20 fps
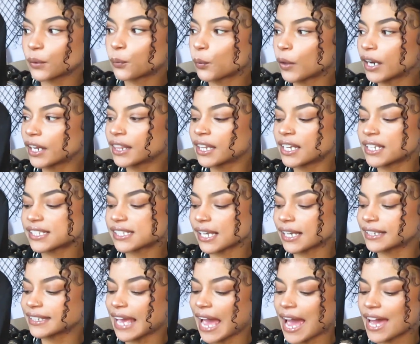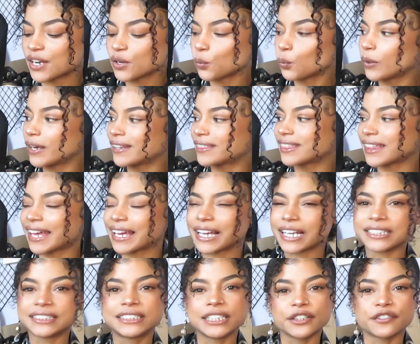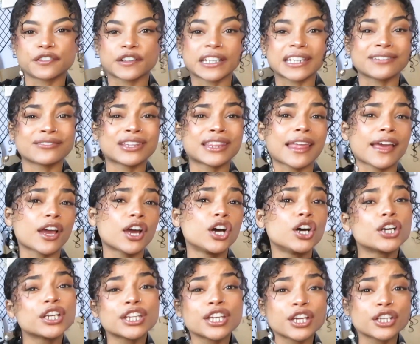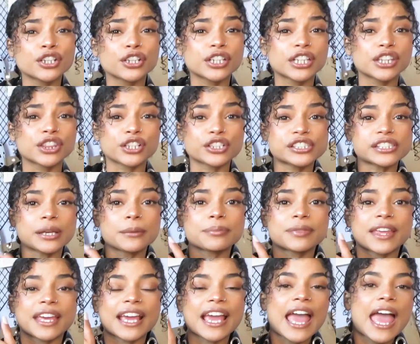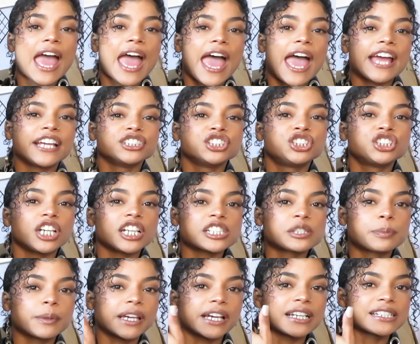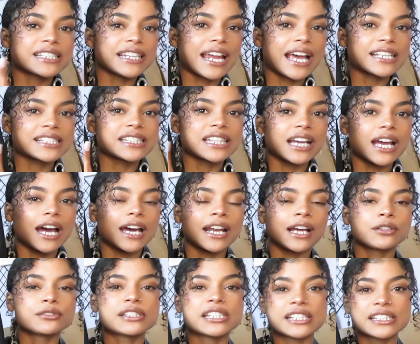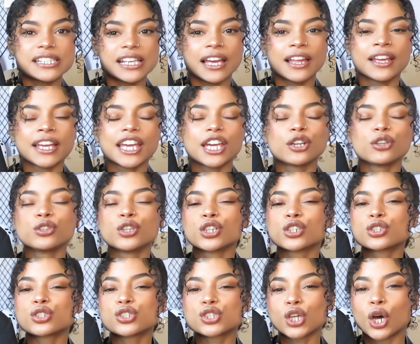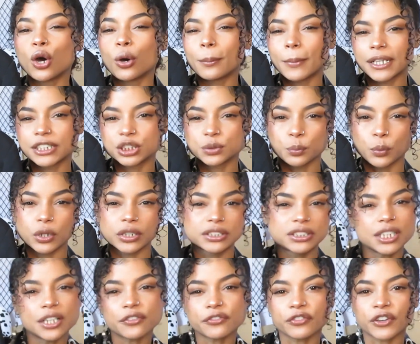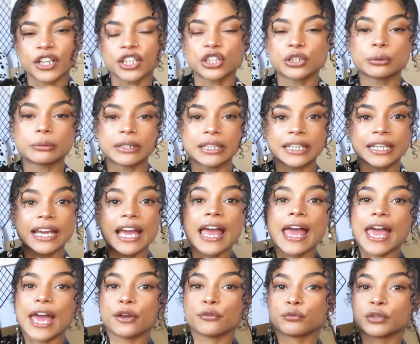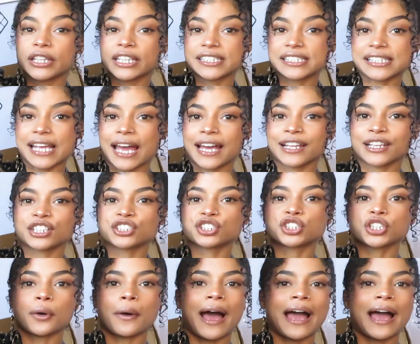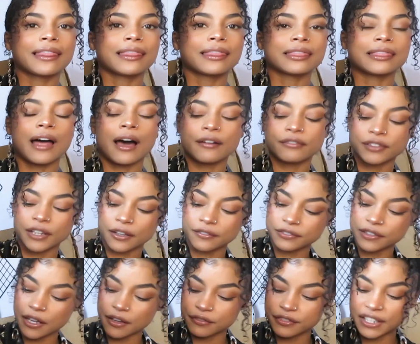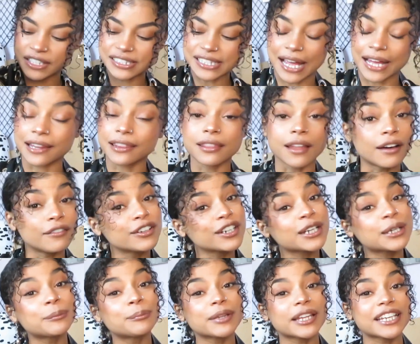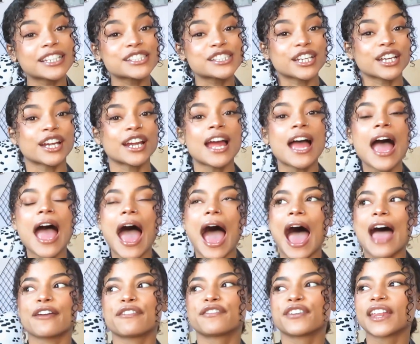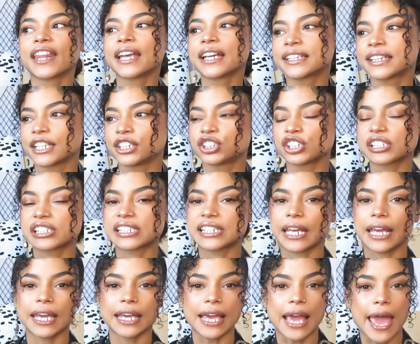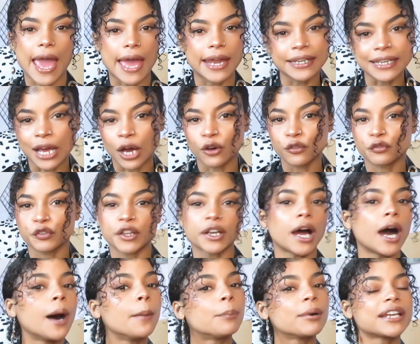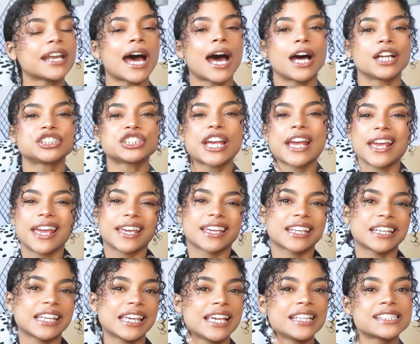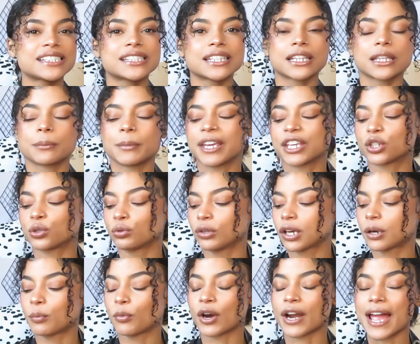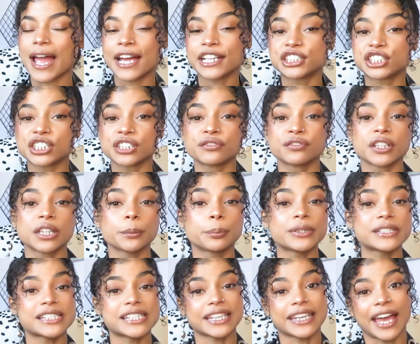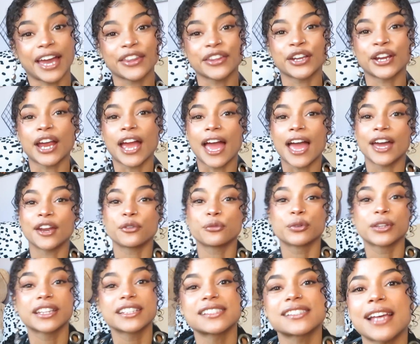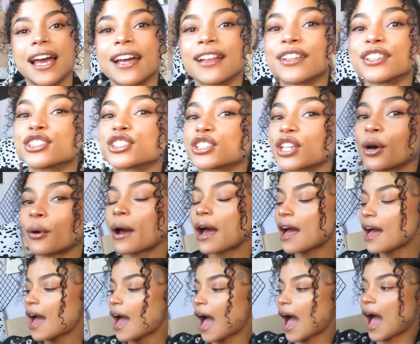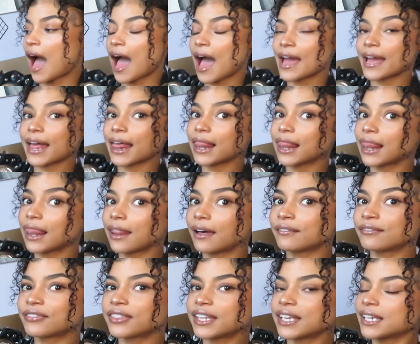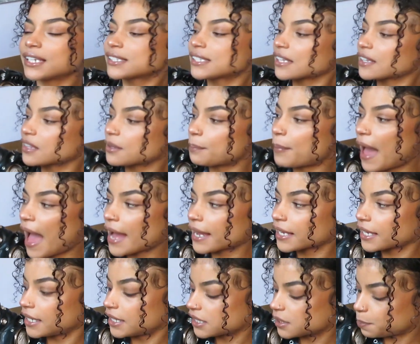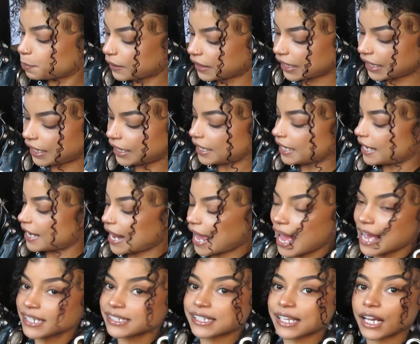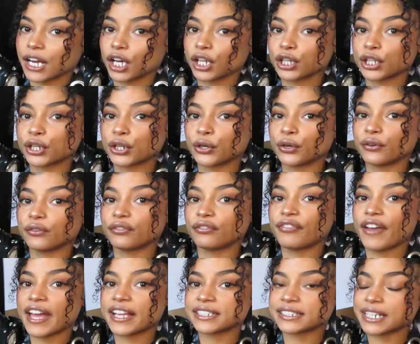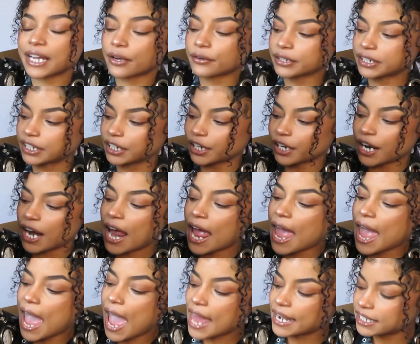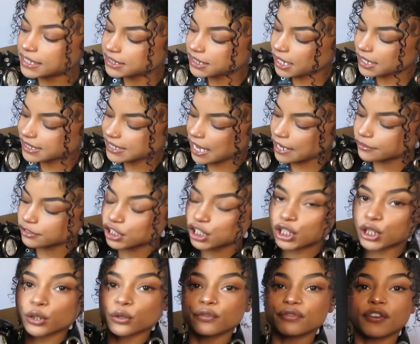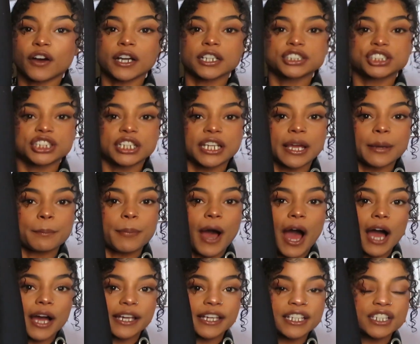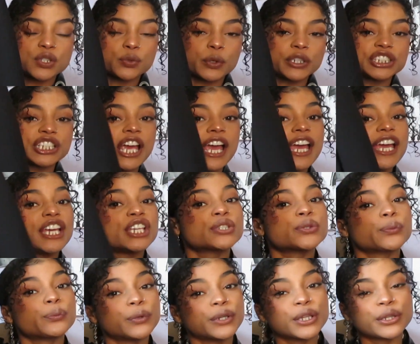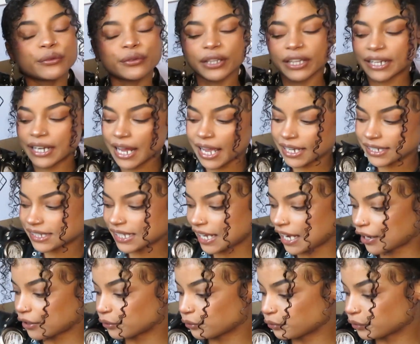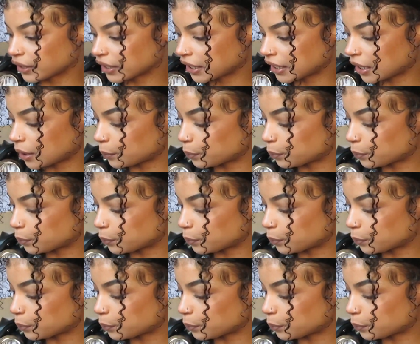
I can wear this again with like a different even like hoodie underneath or something and just because it has the cutout detailing, it'll look so much more different, unique, and really stylish. So love, love, love this. I love a good blazer. I feel like they just take any outfit up a notch. It can instantly make you look more edgy, really put together, and really stylish. So I love this. The back is plain. It has like a little vent down here and it does have two functioning pockets which is really really nice and I really